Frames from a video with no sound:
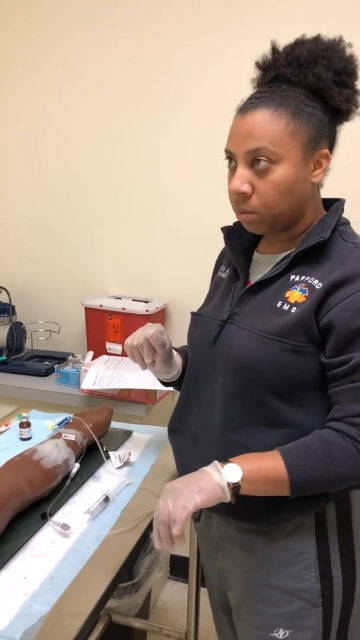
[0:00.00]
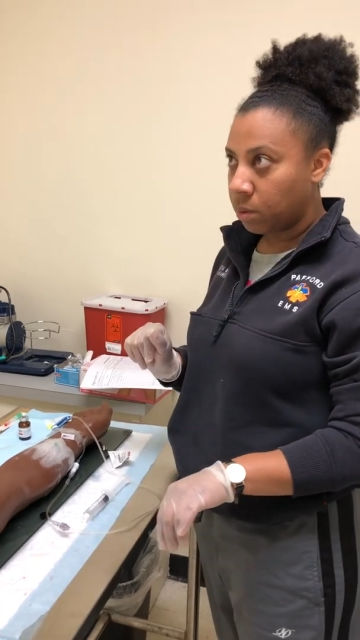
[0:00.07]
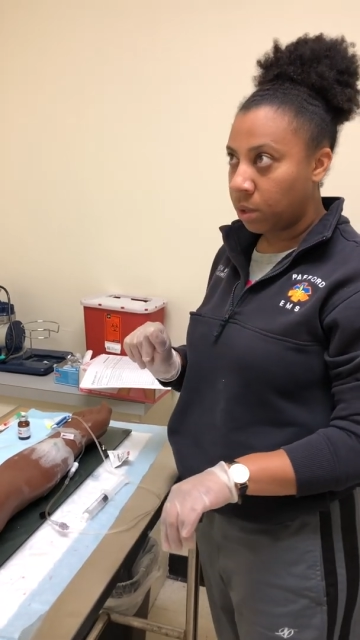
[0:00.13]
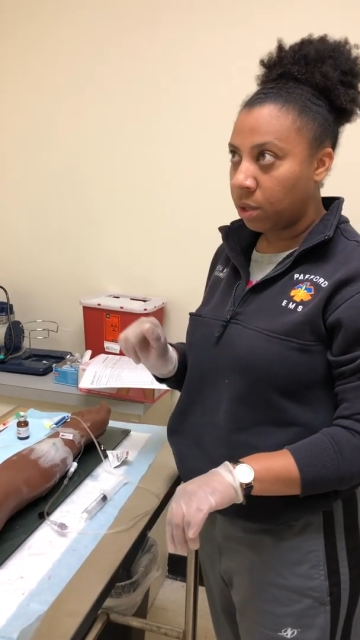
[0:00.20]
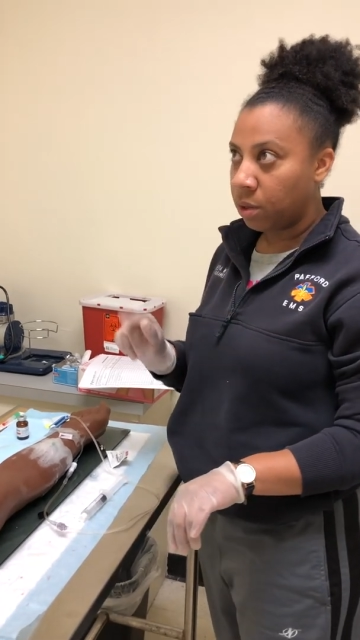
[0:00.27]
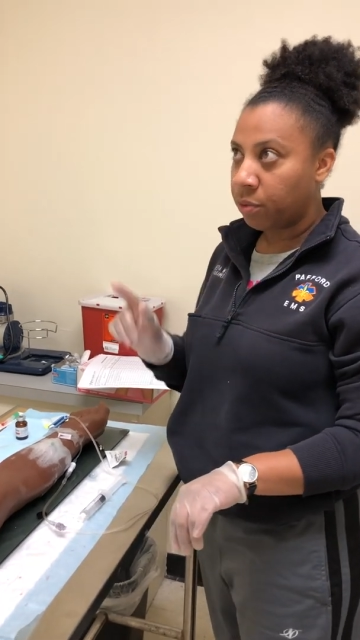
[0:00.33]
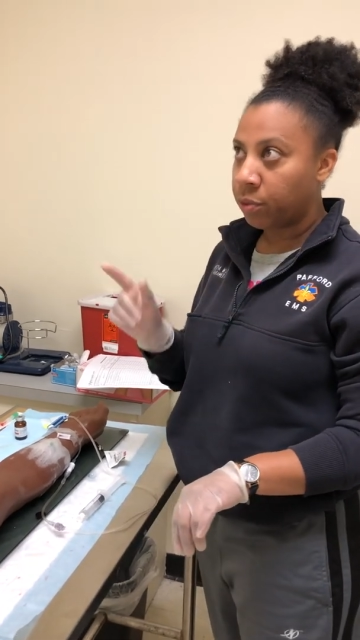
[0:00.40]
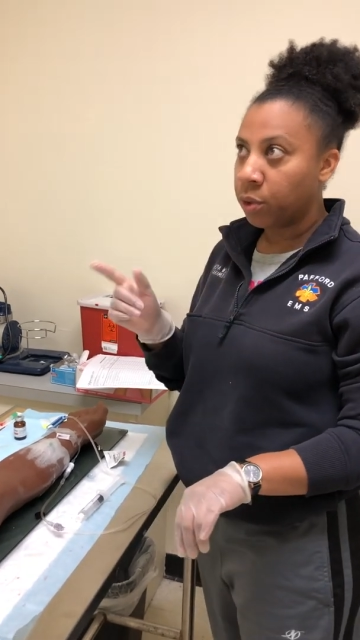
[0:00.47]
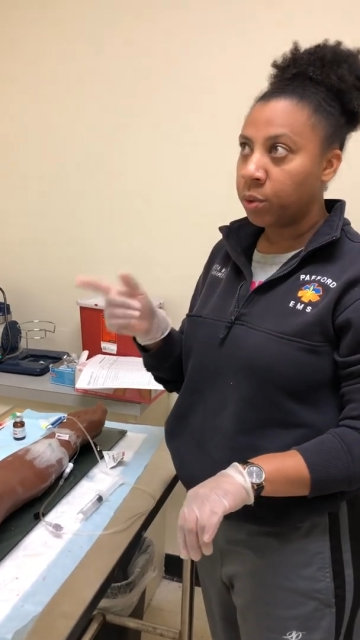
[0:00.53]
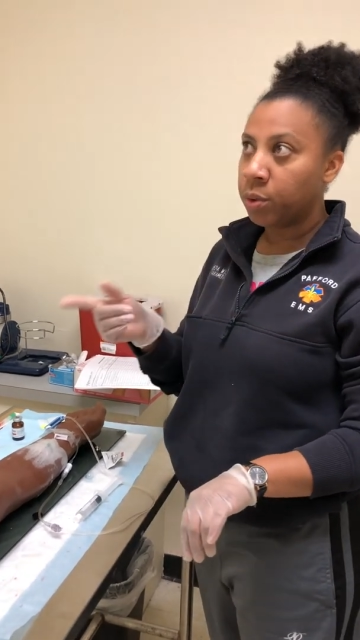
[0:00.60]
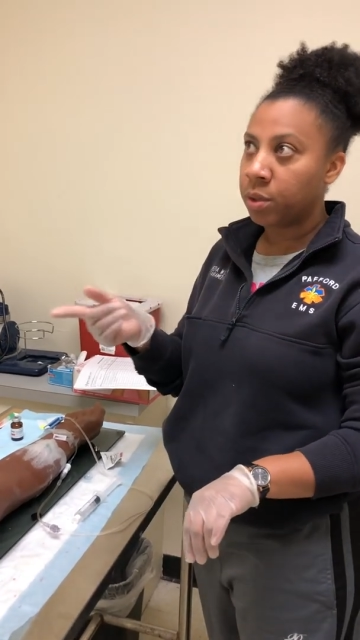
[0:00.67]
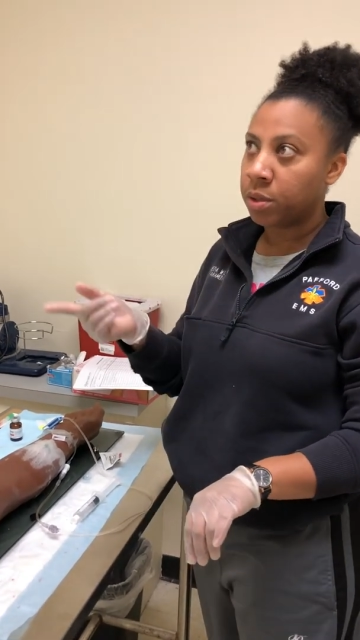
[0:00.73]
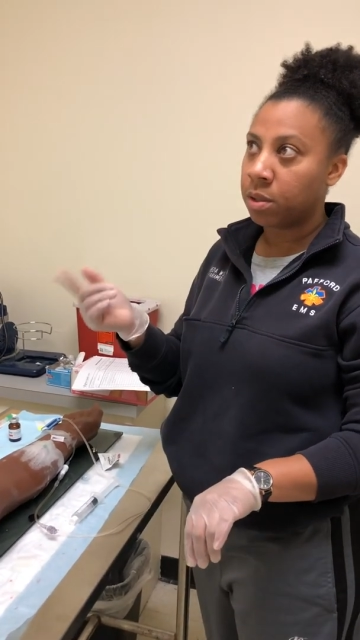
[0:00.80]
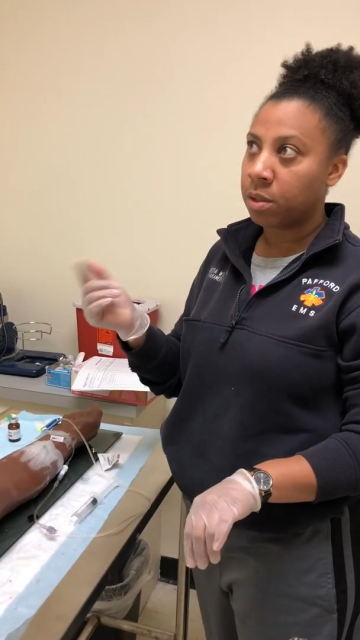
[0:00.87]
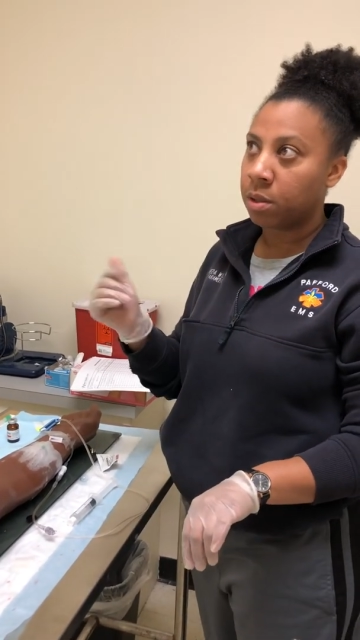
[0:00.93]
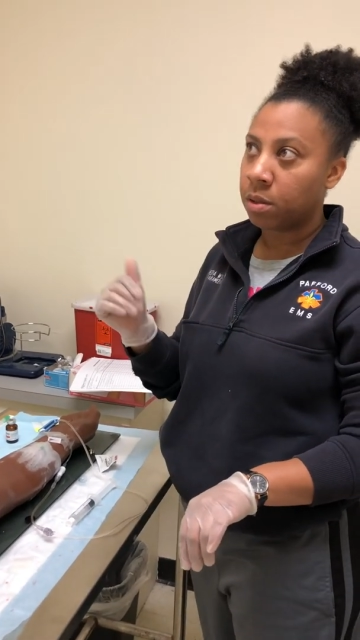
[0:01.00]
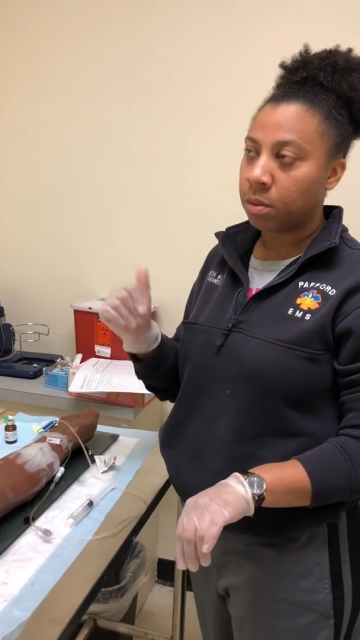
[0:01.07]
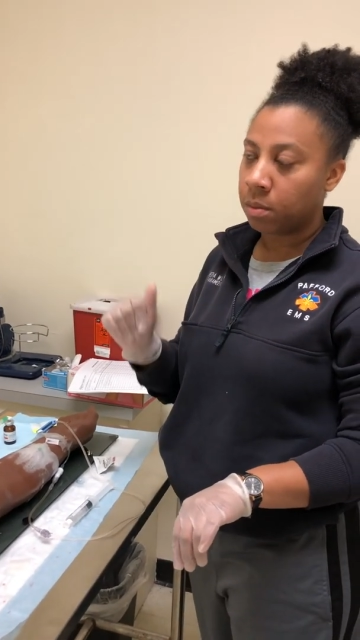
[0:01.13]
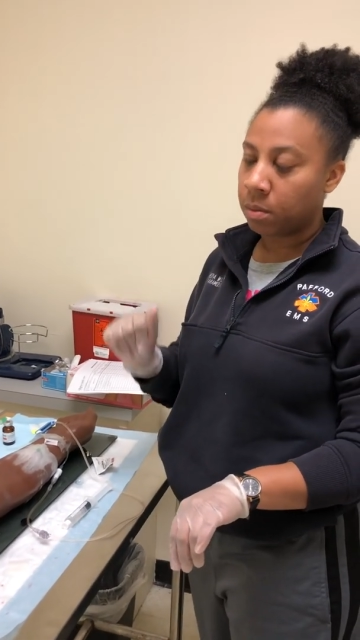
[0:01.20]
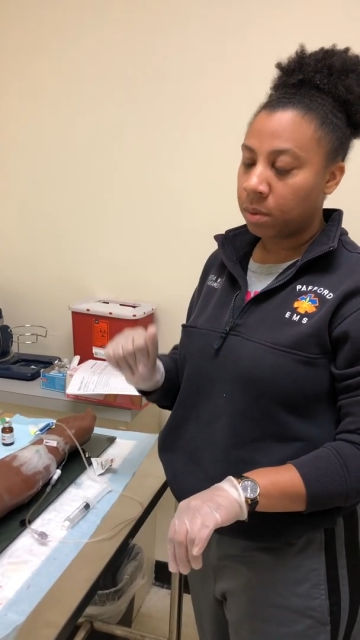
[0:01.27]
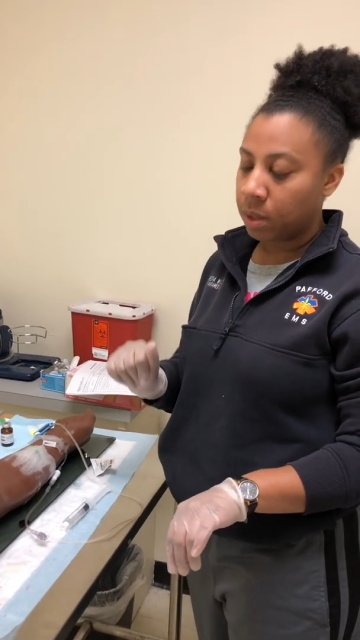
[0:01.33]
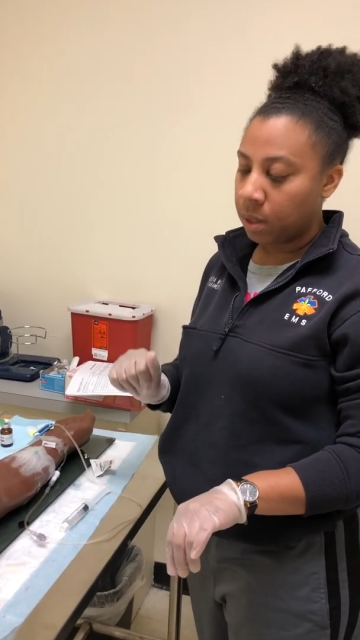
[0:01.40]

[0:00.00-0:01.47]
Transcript: their fluids are,